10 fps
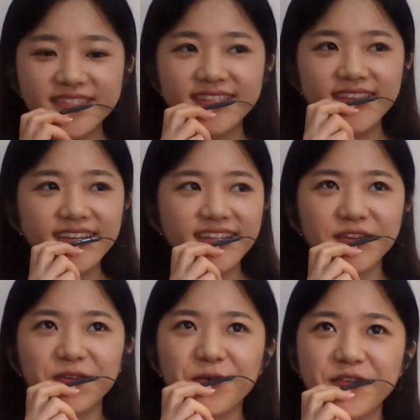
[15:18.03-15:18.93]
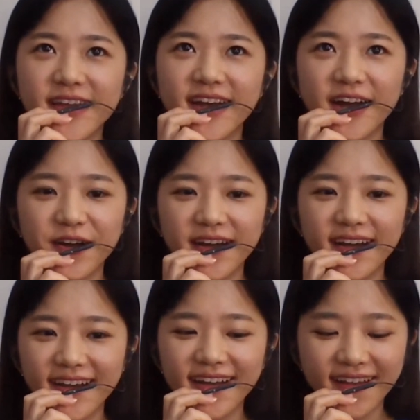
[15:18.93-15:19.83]
visited Korea
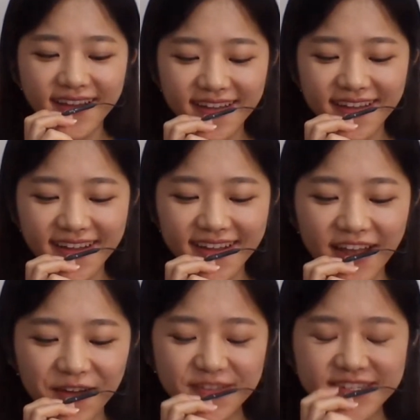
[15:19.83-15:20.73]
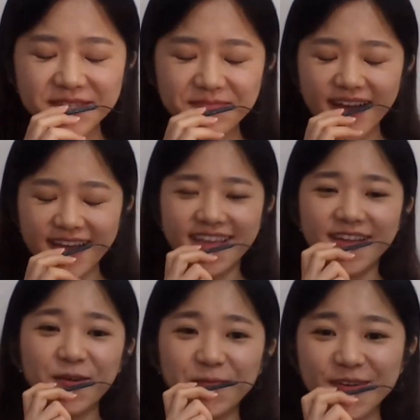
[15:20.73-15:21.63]
yeah, which is
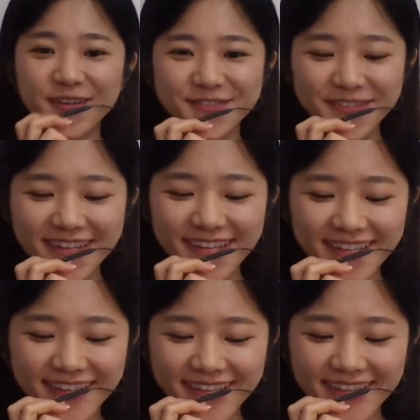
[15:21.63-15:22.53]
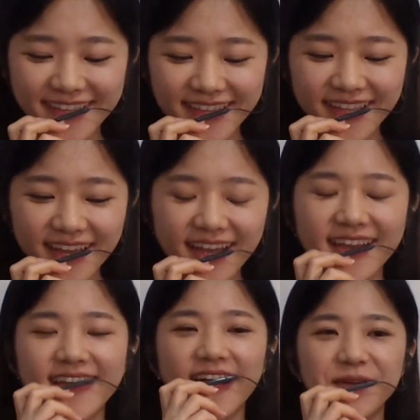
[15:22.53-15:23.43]
my home country.
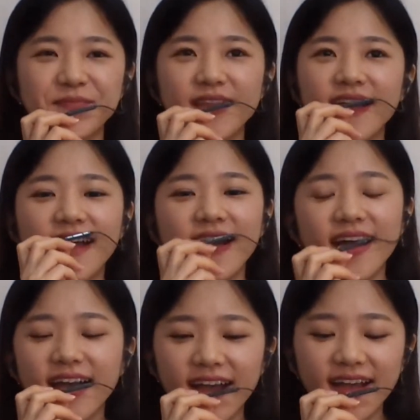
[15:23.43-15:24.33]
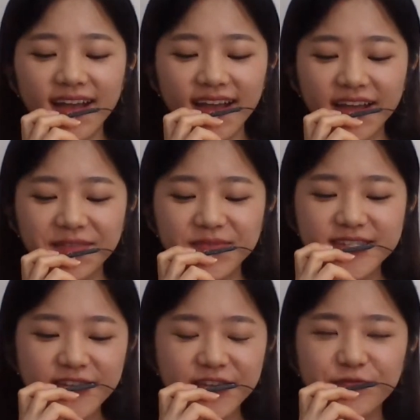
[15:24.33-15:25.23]
Yeah, I
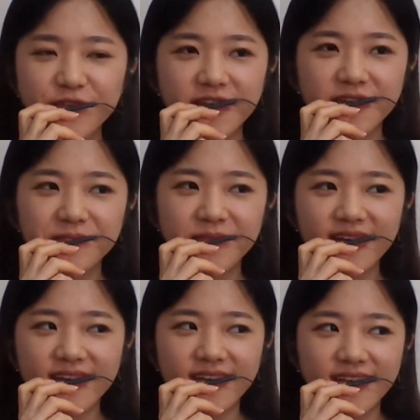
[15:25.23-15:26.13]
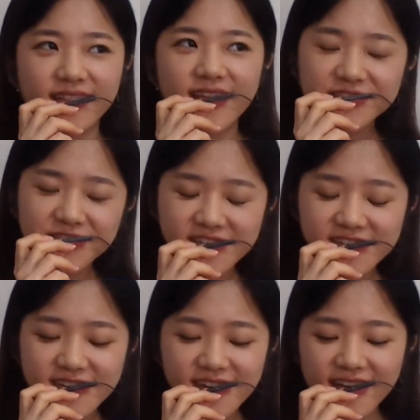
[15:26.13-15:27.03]
visited with my
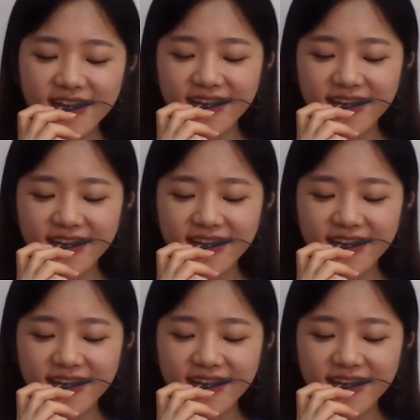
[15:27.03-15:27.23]
lecturer